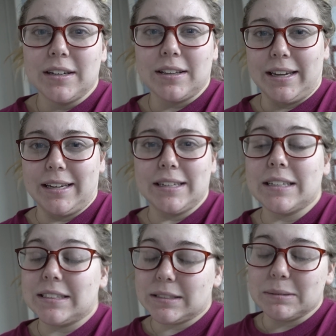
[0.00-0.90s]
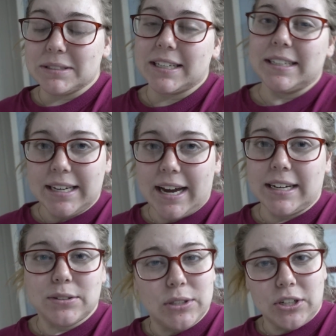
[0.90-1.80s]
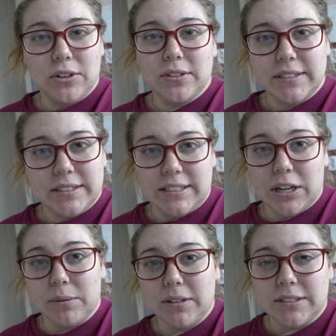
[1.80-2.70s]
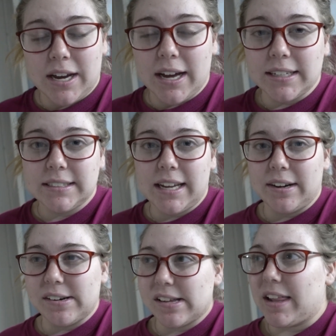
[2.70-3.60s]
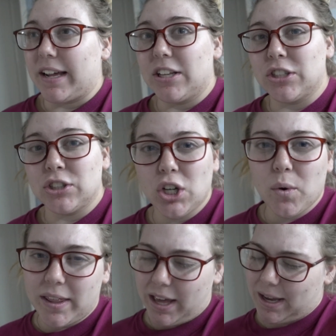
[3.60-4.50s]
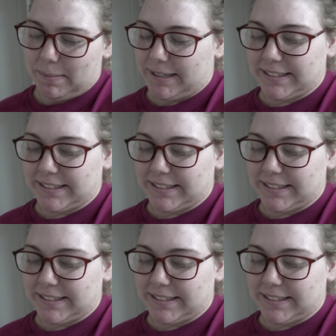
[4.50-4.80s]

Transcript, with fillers: like, it smells like gas when you go on this stairwell to us. And, like, there's no way that can be